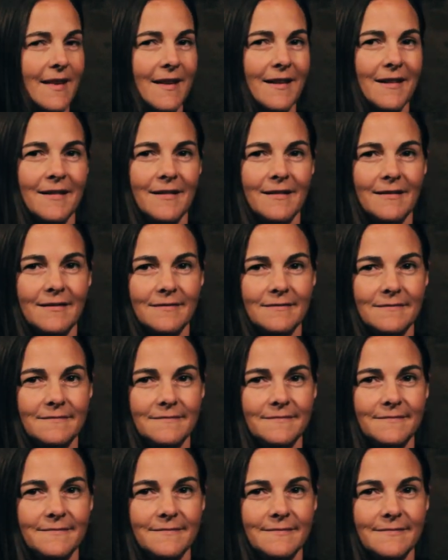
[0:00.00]

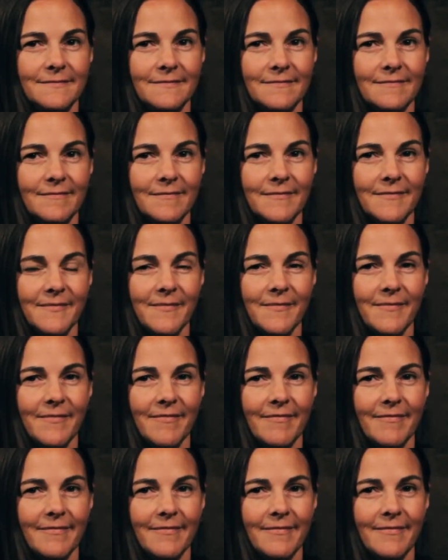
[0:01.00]

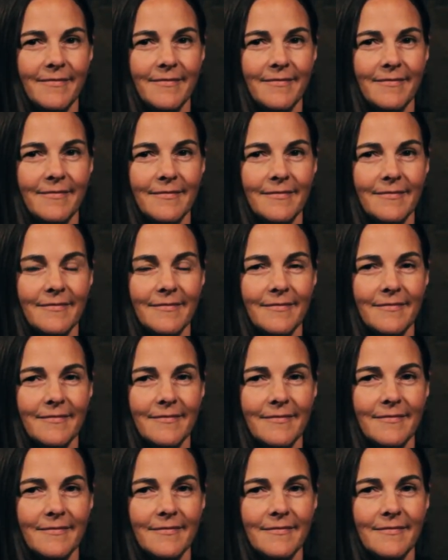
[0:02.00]

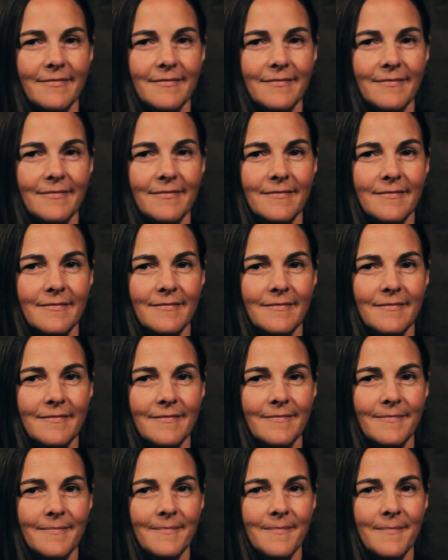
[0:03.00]

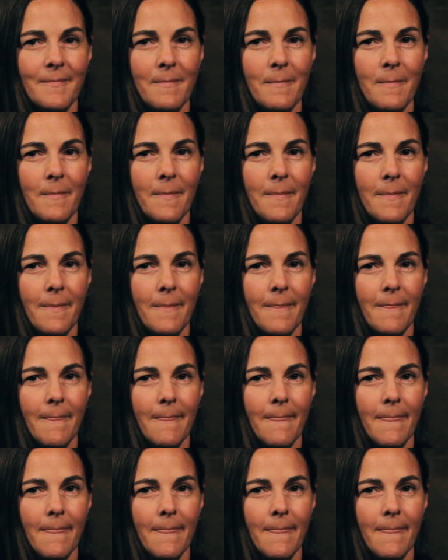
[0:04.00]
(not speaking)